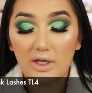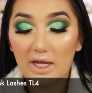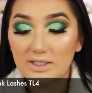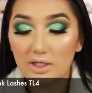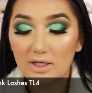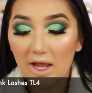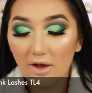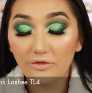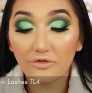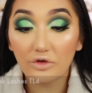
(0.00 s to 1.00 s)
Okay, so
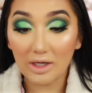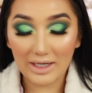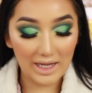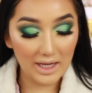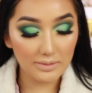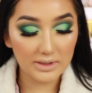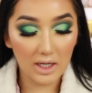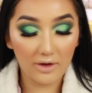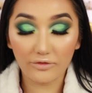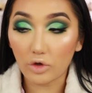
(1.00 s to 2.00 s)
now for lips,
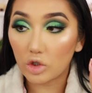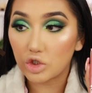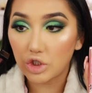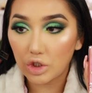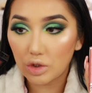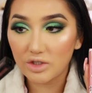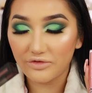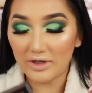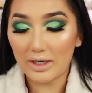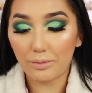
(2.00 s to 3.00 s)
I've got two
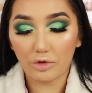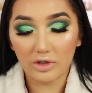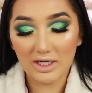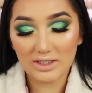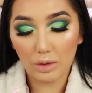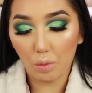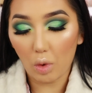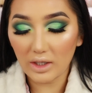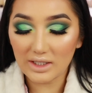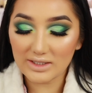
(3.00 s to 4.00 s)
different lip products.
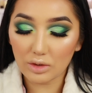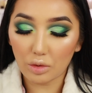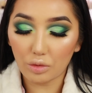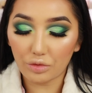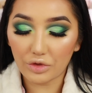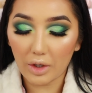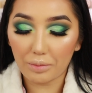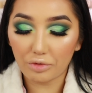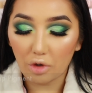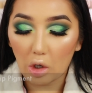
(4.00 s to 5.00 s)
One is called
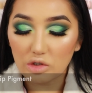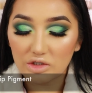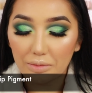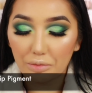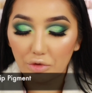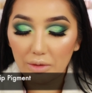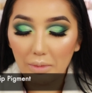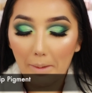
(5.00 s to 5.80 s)
the Pro Supreme